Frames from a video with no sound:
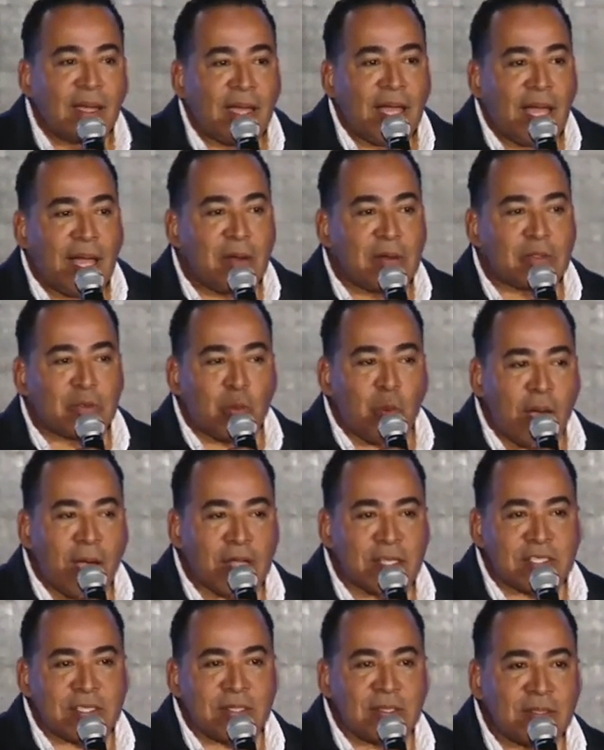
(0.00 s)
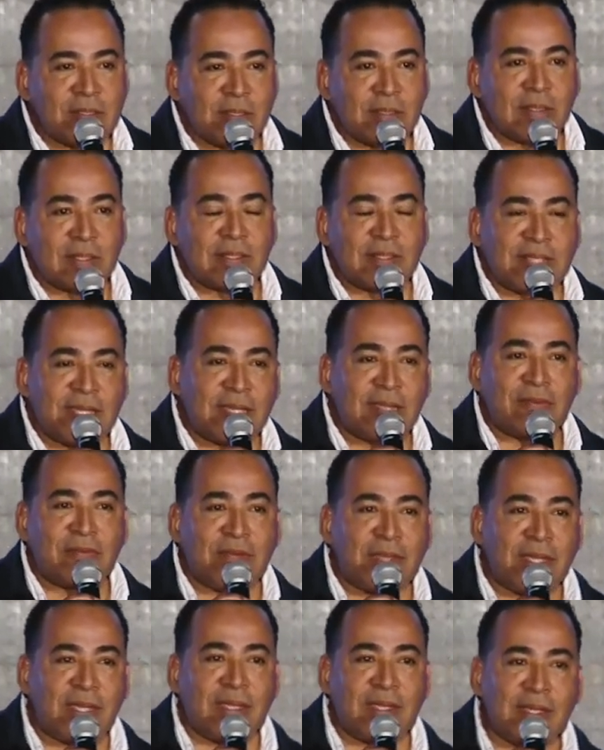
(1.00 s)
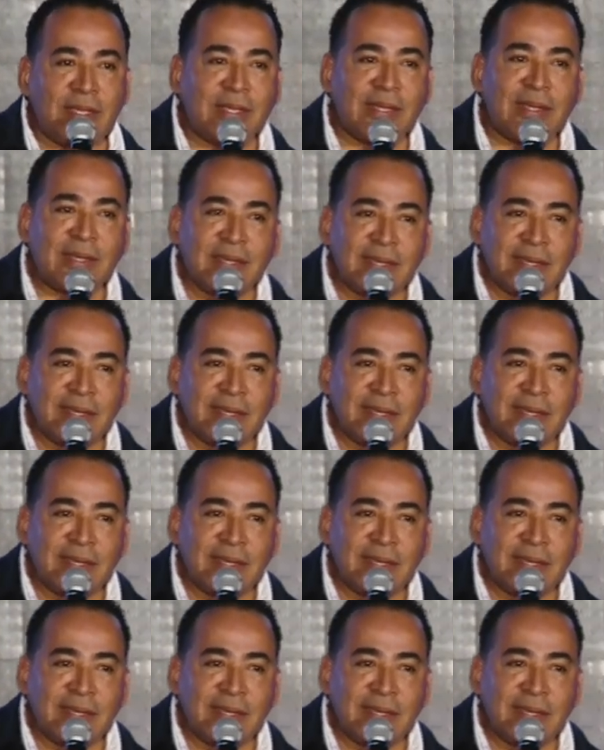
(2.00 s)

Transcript: I was watching the TV